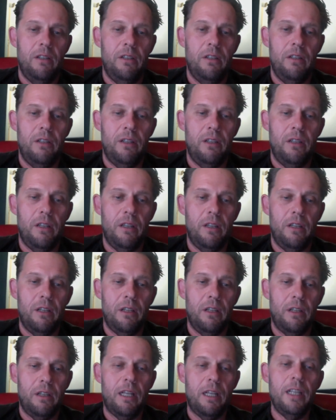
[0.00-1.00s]

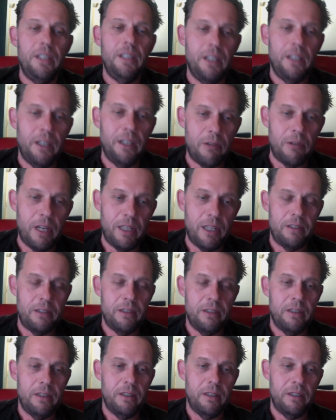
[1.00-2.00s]
Kaliningrad
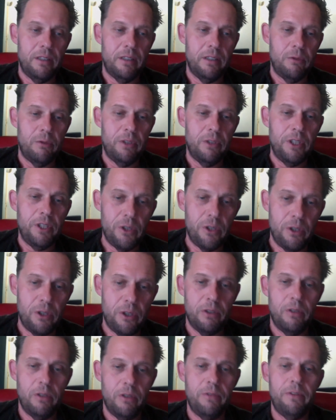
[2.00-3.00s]

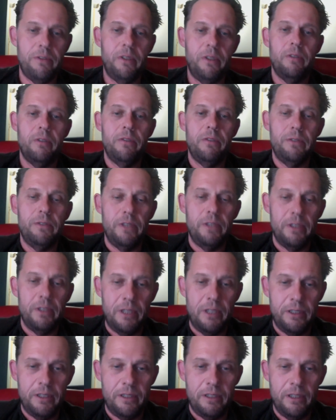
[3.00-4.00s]
region of this
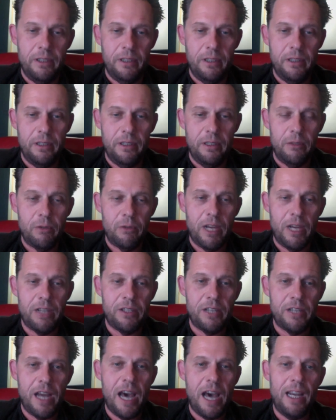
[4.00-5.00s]
little
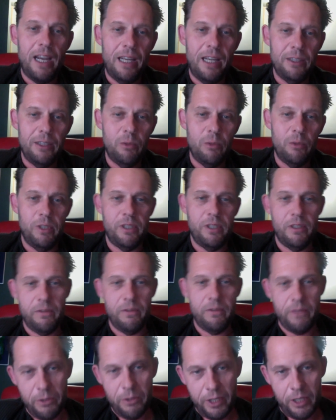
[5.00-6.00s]
Russia island, which is
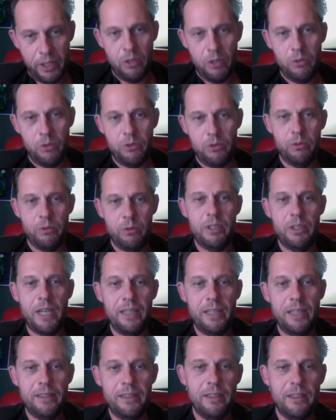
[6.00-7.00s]
very close to
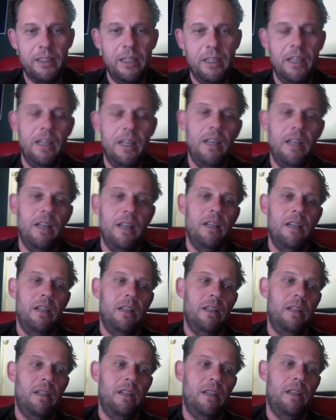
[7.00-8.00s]
Gdańsk,
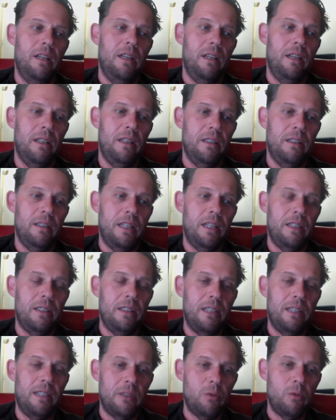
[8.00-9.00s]
and
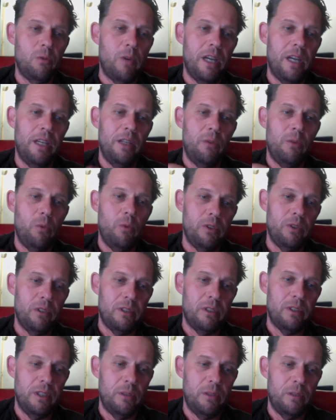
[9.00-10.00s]
that's why it
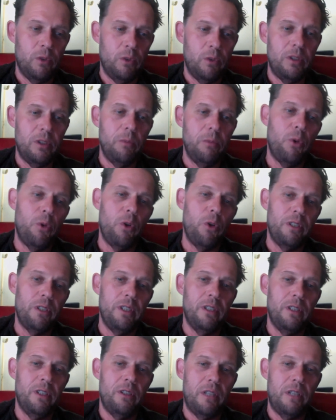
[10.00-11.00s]
was
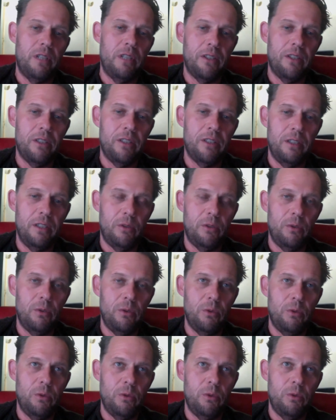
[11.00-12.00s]
important actually
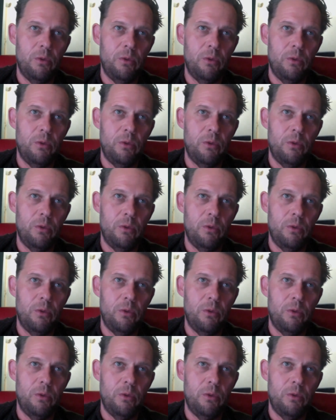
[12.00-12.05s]
to